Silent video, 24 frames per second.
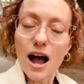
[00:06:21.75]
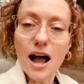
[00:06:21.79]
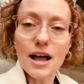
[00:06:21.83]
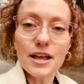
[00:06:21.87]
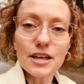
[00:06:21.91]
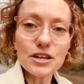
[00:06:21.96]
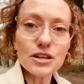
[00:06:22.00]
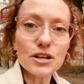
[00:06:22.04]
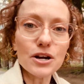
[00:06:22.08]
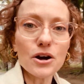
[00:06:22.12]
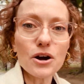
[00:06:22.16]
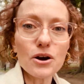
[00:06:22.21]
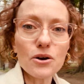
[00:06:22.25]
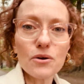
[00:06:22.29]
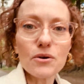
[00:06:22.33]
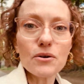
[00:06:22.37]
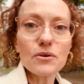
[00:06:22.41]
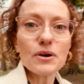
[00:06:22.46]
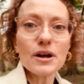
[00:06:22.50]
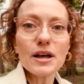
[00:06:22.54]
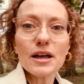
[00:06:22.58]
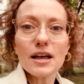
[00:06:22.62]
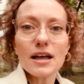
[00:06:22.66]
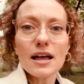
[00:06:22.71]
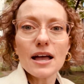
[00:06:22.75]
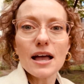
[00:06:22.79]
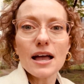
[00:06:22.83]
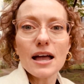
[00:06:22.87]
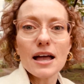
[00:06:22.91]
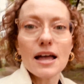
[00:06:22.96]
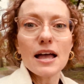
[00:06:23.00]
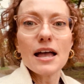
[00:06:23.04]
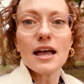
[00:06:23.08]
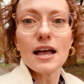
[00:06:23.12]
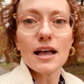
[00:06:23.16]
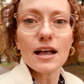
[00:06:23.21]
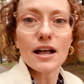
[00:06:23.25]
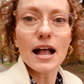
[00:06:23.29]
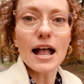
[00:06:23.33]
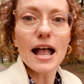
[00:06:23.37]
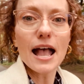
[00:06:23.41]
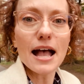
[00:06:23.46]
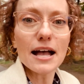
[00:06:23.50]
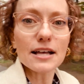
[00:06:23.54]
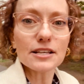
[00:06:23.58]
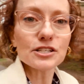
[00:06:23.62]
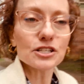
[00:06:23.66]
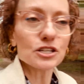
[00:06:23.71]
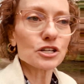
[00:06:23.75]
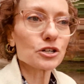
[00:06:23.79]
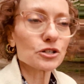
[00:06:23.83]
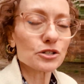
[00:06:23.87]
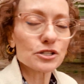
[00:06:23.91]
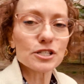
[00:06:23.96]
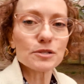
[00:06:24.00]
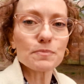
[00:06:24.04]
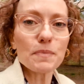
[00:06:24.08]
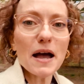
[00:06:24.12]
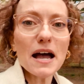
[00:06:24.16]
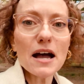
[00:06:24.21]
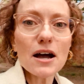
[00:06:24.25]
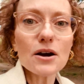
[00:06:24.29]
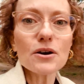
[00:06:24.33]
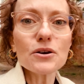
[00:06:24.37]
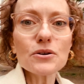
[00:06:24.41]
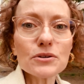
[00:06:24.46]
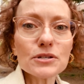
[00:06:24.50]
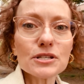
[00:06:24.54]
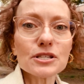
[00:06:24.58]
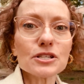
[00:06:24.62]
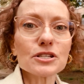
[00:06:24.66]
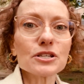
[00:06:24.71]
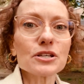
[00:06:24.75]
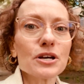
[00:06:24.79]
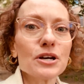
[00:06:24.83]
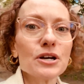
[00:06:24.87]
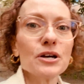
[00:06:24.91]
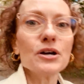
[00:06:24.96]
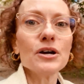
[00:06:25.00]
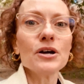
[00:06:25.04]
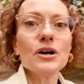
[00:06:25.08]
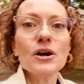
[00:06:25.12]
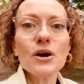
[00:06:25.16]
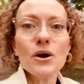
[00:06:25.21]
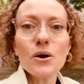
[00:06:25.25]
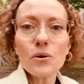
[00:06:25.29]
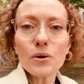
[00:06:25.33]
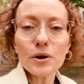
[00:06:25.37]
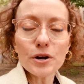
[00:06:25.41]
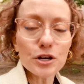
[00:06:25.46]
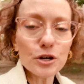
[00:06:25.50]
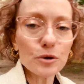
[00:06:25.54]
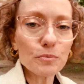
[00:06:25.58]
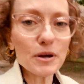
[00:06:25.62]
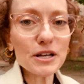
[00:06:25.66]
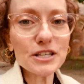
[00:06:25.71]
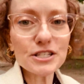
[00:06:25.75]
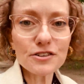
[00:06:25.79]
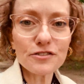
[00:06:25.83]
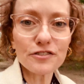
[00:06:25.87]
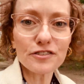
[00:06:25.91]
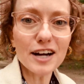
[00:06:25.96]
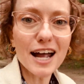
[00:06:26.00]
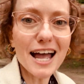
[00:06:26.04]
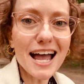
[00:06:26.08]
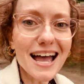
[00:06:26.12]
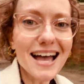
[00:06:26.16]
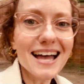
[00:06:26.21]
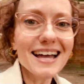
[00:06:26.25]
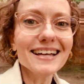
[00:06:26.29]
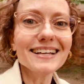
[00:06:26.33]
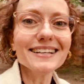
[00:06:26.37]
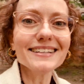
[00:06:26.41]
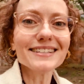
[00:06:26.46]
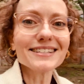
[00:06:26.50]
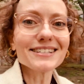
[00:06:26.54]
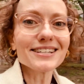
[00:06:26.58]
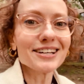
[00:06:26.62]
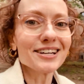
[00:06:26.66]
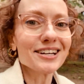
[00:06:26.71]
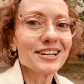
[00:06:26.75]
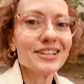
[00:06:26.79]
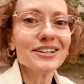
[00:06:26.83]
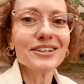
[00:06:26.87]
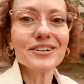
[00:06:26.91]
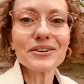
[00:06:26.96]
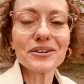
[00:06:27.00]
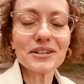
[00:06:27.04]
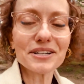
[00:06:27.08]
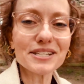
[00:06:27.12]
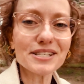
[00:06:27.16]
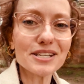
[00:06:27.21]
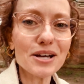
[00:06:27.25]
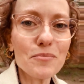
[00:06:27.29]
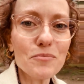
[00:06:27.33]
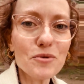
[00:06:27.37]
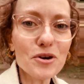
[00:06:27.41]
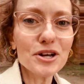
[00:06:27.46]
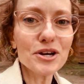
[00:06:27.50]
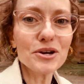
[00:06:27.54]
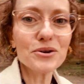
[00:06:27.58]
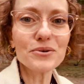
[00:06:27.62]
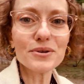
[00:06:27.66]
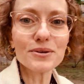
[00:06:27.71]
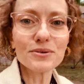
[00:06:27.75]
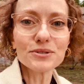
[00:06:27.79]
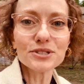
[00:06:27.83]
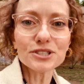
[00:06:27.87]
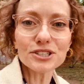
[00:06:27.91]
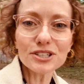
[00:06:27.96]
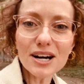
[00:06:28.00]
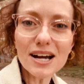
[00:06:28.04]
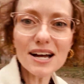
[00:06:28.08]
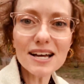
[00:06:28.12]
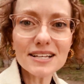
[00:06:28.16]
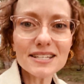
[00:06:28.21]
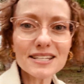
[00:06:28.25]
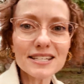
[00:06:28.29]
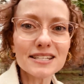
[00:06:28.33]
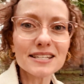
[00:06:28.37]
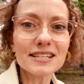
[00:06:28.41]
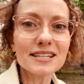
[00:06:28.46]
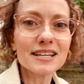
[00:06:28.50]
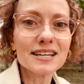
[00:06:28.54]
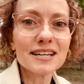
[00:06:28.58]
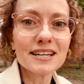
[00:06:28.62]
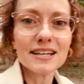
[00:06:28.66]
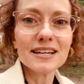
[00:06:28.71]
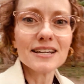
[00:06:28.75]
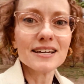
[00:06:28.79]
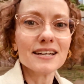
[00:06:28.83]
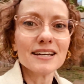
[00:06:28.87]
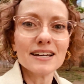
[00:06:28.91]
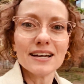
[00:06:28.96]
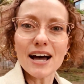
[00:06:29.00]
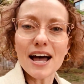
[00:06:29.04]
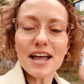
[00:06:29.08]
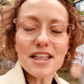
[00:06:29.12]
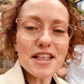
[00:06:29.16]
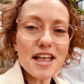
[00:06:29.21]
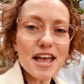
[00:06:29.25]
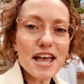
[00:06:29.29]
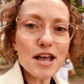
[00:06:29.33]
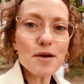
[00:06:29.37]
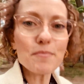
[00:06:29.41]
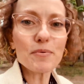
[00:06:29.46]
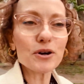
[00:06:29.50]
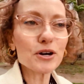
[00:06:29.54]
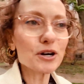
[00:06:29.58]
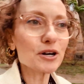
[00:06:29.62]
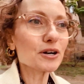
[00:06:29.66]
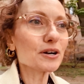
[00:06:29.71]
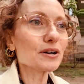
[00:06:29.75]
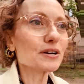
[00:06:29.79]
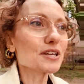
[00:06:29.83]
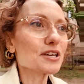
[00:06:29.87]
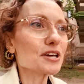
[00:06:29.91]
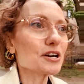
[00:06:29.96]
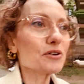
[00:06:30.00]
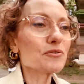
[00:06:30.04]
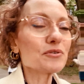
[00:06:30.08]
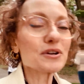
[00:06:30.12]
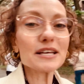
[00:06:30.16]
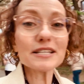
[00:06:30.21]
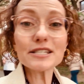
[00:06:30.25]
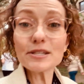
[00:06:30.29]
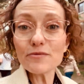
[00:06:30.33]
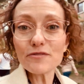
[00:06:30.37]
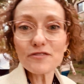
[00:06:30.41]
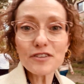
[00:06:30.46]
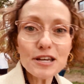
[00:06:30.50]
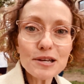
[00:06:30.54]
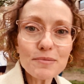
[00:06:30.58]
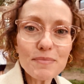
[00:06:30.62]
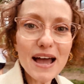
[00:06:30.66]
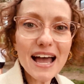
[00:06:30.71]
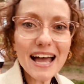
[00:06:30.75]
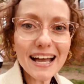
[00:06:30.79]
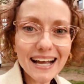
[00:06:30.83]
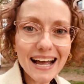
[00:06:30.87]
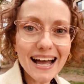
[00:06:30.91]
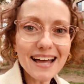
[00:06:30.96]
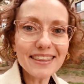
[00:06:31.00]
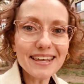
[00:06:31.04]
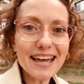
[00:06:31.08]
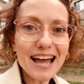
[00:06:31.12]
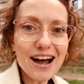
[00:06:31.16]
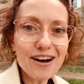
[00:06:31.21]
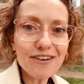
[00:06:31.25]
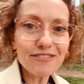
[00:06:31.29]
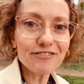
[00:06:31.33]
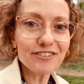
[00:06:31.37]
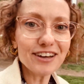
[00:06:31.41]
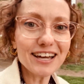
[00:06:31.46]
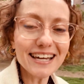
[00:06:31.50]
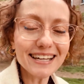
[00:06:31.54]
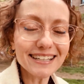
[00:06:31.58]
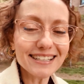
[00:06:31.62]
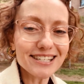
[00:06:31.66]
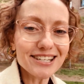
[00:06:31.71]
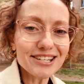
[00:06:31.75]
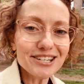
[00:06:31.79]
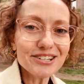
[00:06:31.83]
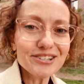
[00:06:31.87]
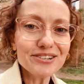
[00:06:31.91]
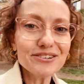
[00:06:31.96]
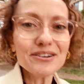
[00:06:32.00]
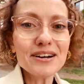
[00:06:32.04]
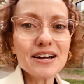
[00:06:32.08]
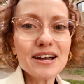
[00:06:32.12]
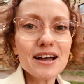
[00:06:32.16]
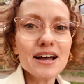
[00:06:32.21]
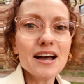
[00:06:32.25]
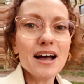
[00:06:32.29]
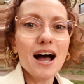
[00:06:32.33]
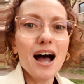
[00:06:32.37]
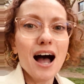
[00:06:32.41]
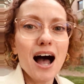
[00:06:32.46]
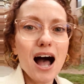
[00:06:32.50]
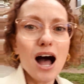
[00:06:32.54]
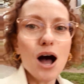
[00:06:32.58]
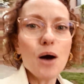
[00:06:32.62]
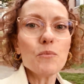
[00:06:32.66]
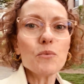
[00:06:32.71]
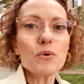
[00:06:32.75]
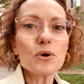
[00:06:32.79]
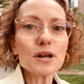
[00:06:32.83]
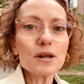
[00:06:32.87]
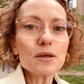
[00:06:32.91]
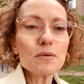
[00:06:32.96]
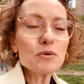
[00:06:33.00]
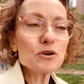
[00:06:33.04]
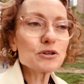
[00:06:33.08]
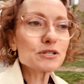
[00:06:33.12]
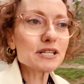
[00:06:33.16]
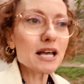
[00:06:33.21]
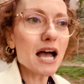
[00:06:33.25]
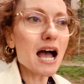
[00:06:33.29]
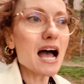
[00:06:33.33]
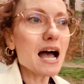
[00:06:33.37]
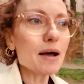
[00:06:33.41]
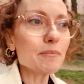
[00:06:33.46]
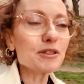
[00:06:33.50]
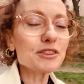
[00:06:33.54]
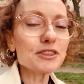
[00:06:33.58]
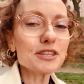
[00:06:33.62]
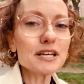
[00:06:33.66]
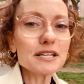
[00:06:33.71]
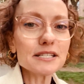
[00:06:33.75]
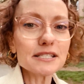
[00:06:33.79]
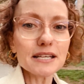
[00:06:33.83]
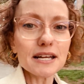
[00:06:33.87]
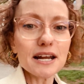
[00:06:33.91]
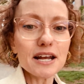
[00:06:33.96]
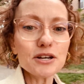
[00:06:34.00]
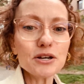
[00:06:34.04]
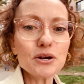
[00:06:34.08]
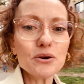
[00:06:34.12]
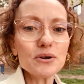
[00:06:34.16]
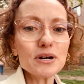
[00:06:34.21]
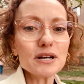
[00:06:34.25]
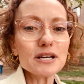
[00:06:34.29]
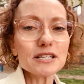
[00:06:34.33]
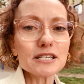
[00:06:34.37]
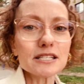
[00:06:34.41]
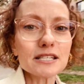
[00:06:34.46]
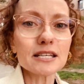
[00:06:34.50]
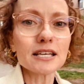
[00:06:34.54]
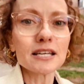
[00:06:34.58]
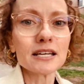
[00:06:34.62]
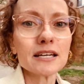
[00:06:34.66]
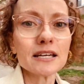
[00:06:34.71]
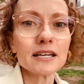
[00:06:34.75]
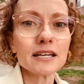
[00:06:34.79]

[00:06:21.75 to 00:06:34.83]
You know, ask your spouse or your best friend or someone who you trust, a neighbor, you know, get some feedback on the outfit too. Um, one of the most common things that I notice